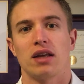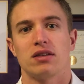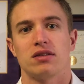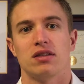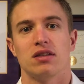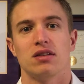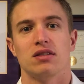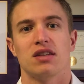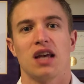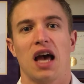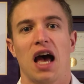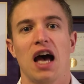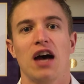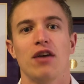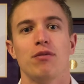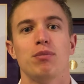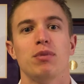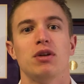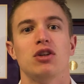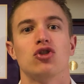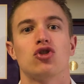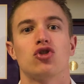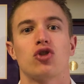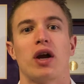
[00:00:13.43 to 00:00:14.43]
acids
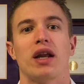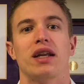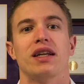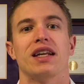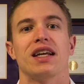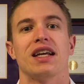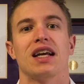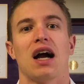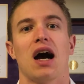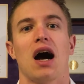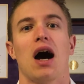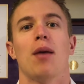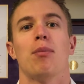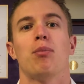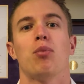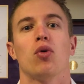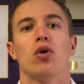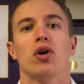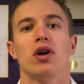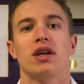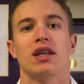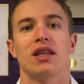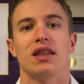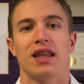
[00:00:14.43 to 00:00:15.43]
have been trending
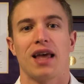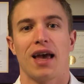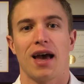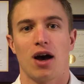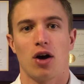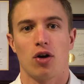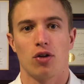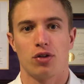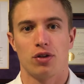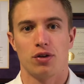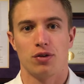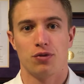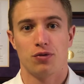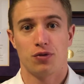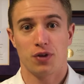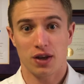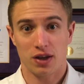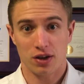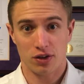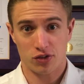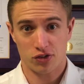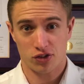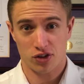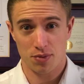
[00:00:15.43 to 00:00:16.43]
upward in the health and
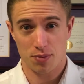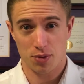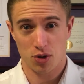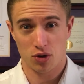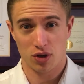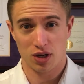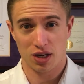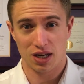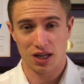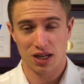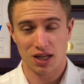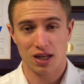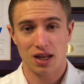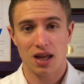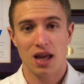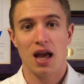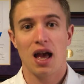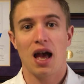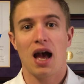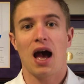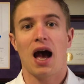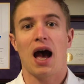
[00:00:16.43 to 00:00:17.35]
fitness community